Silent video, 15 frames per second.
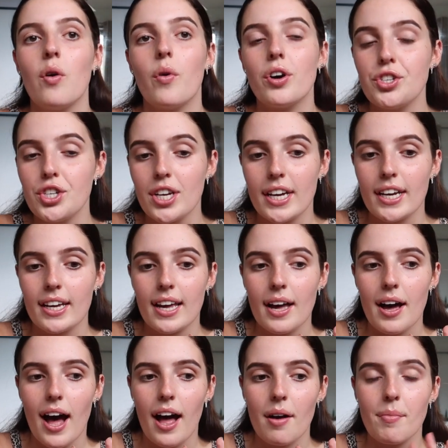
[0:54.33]
watching
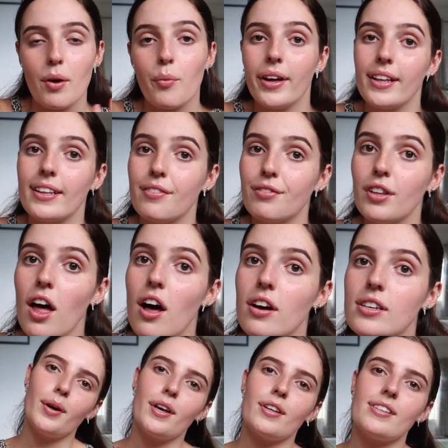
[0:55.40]
my weekly vlog,
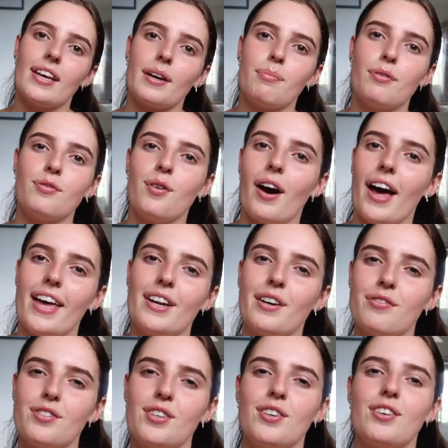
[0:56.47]
because like before I head
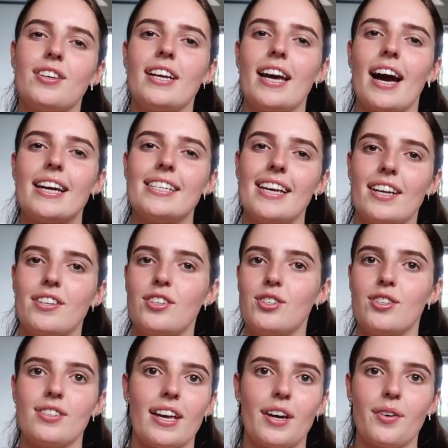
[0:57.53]
off to uni, I tend to
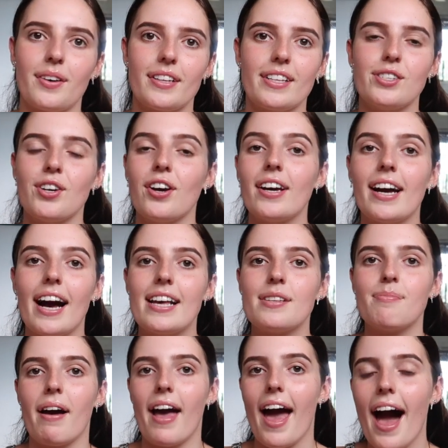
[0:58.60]
just like quickly show you guys
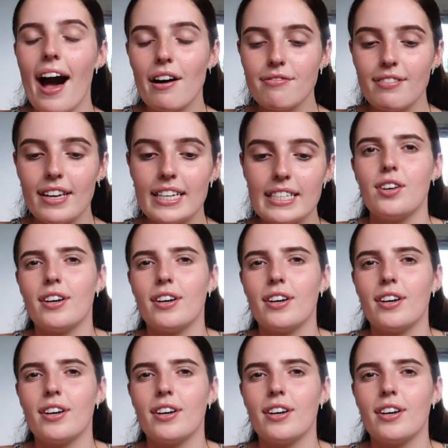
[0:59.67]
my outfit.